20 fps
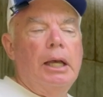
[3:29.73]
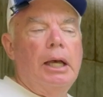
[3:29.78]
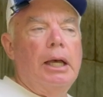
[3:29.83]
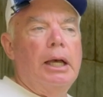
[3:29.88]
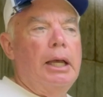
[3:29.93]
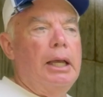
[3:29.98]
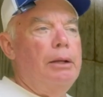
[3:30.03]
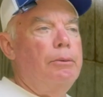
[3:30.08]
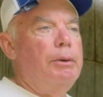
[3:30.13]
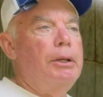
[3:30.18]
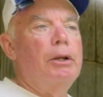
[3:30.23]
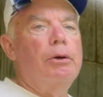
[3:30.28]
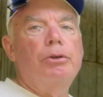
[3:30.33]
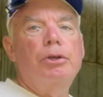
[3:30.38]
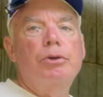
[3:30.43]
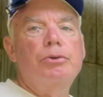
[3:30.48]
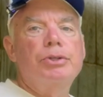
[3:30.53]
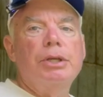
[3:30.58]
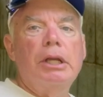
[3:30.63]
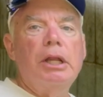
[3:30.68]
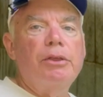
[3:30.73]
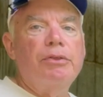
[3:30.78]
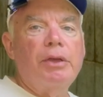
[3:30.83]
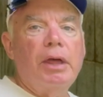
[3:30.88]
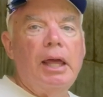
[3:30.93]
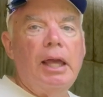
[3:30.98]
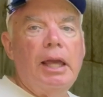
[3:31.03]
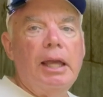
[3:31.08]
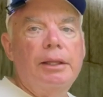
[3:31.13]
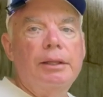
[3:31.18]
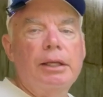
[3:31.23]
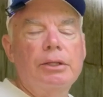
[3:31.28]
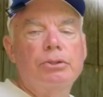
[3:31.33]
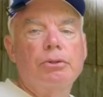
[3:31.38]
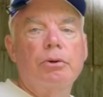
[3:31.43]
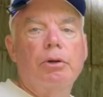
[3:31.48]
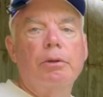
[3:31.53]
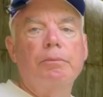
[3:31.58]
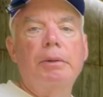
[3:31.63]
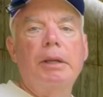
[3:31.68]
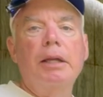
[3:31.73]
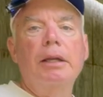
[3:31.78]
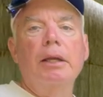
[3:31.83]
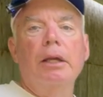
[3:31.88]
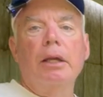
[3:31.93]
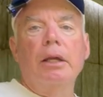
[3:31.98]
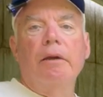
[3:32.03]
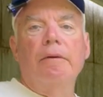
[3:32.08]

And we don't use anything that's going to be